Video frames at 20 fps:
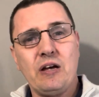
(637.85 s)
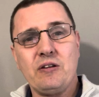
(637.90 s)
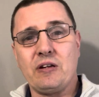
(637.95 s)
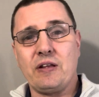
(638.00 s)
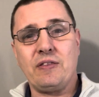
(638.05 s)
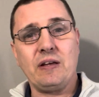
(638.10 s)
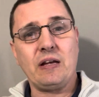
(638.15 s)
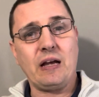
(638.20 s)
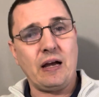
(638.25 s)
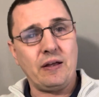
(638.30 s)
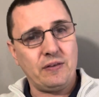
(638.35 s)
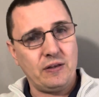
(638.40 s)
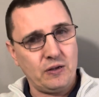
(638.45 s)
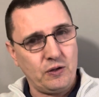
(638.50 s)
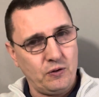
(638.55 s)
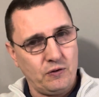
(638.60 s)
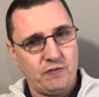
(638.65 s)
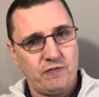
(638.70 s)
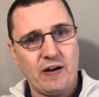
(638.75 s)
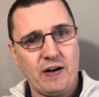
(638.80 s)
I think
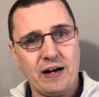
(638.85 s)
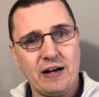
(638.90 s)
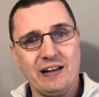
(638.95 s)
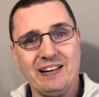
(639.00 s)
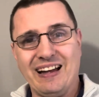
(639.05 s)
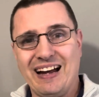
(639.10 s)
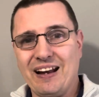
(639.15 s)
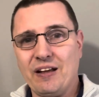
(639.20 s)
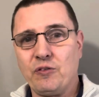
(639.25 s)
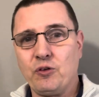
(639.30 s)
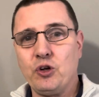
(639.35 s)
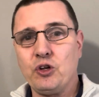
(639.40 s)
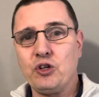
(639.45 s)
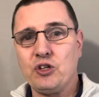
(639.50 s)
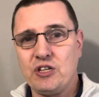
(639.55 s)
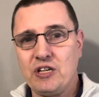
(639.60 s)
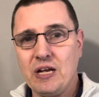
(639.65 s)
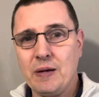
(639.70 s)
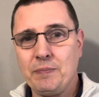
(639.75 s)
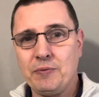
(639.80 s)
you'll find a lot of good
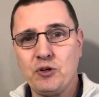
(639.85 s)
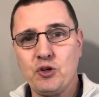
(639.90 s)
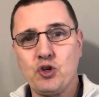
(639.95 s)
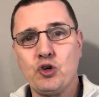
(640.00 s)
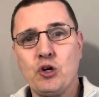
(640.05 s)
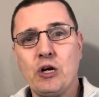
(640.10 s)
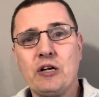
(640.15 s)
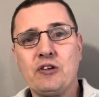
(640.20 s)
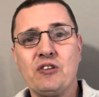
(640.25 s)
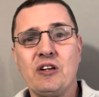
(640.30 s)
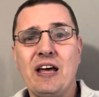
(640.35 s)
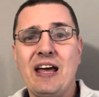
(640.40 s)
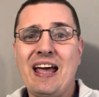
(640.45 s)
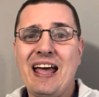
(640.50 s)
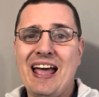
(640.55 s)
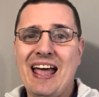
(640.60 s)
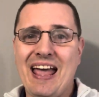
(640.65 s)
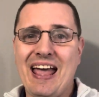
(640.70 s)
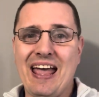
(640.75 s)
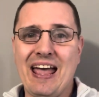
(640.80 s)
tips and tricks,
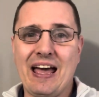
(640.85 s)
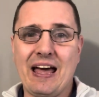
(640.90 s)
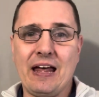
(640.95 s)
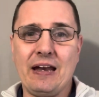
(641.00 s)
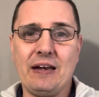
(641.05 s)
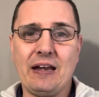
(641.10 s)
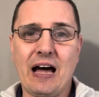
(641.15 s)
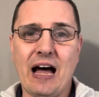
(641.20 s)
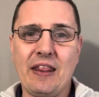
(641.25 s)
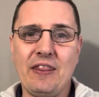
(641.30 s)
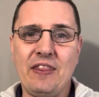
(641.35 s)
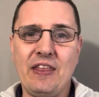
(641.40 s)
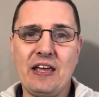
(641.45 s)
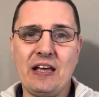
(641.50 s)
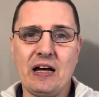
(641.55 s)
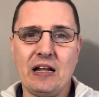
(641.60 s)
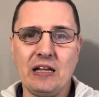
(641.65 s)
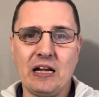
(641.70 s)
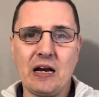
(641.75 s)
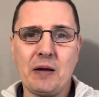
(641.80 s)
and
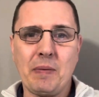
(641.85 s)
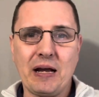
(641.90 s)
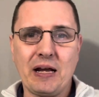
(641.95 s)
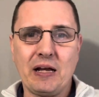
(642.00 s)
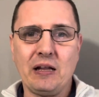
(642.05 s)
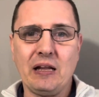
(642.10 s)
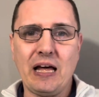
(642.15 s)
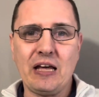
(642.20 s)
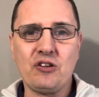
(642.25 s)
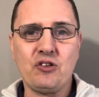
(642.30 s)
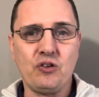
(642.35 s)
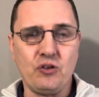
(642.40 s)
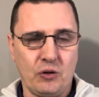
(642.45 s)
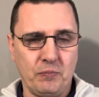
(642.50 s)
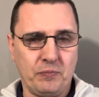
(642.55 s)
a lot of my classes